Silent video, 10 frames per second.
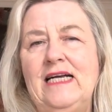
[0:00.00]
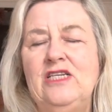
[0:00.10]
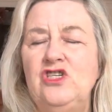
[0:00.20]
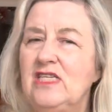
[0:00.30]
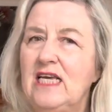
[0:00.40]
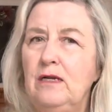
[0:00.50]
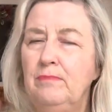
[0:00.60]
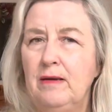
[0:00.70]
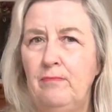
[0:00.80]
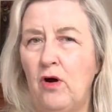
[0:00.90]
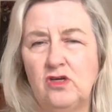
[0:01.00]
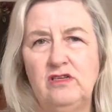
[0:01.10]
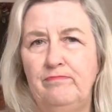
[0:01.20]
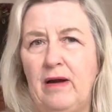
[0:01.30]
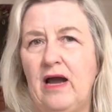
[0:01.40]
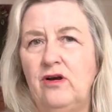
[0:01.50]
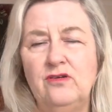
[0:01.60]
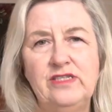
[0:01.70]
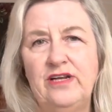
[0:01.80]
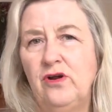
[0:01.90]
just get a big box of
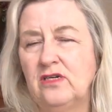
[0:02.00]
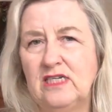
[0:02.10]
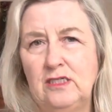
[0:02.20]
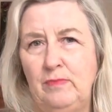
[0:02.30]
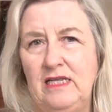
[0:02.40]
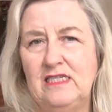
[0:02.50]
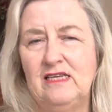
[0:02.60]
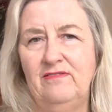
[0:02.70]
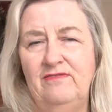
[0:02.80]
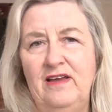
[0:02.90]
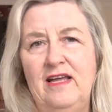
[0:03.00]
biros, they're not expensive,